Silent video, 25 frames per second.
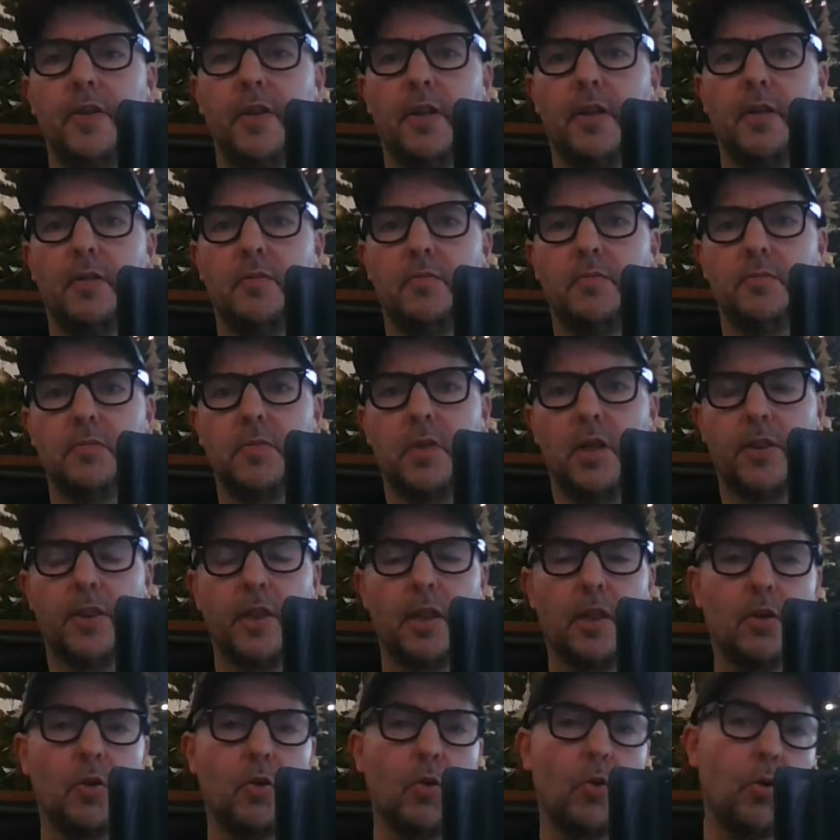um, I
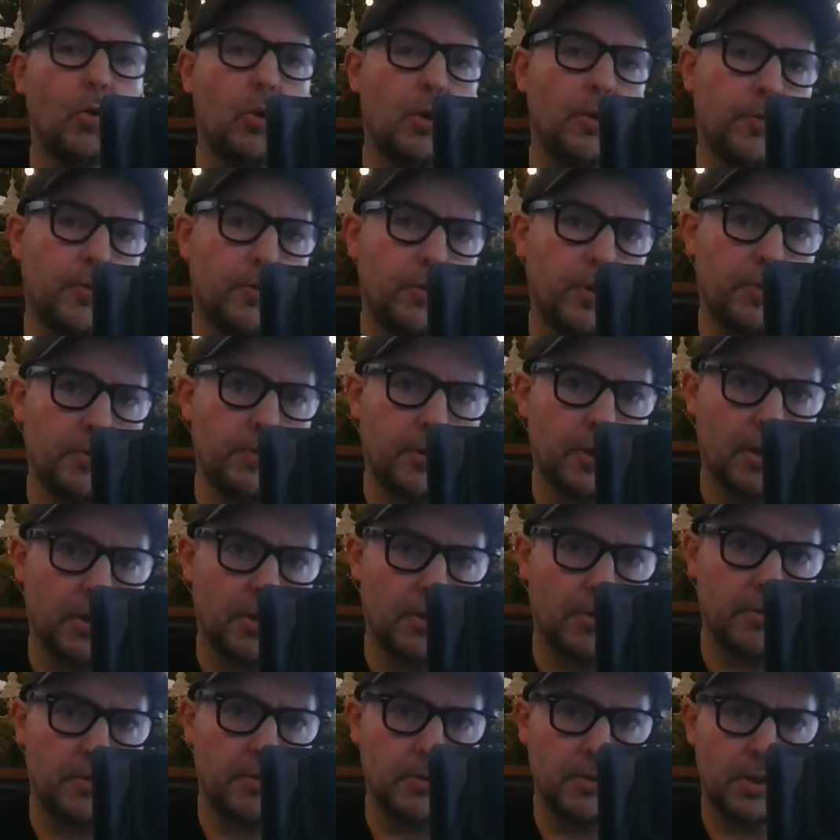think all of
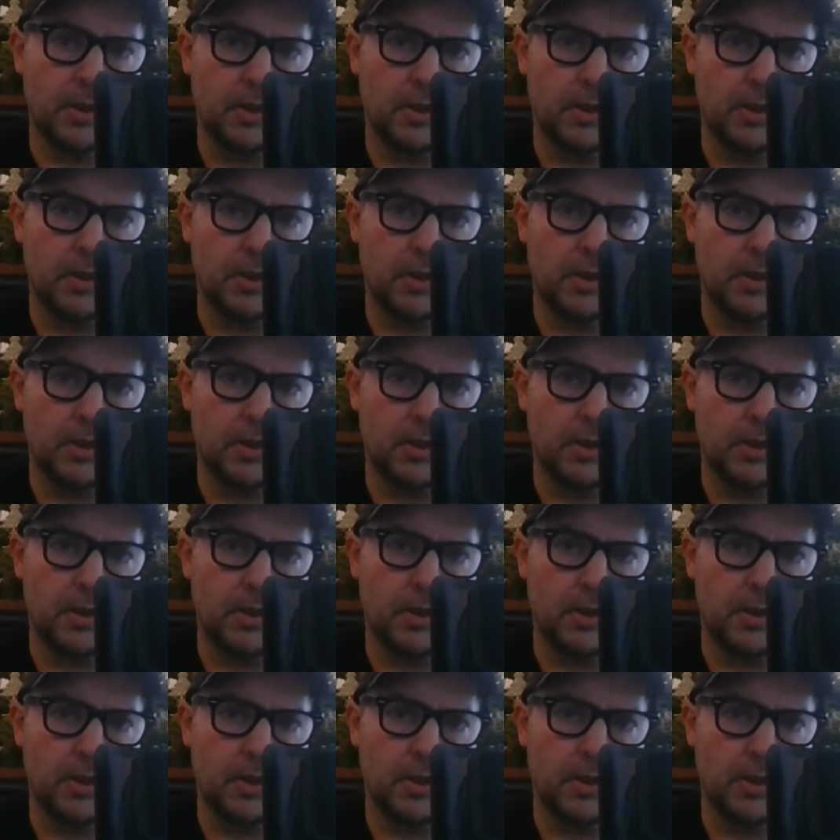crypto,